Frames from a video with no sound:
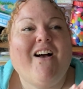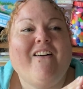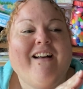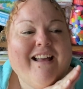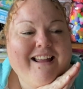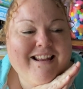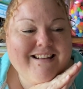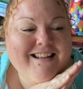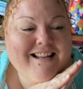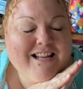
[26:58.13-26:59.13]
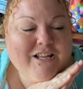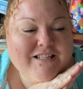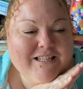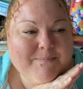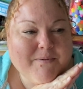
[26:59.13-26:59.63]
I nearly
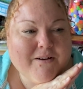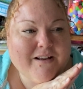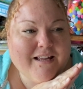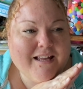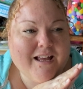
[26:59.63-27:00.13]
did my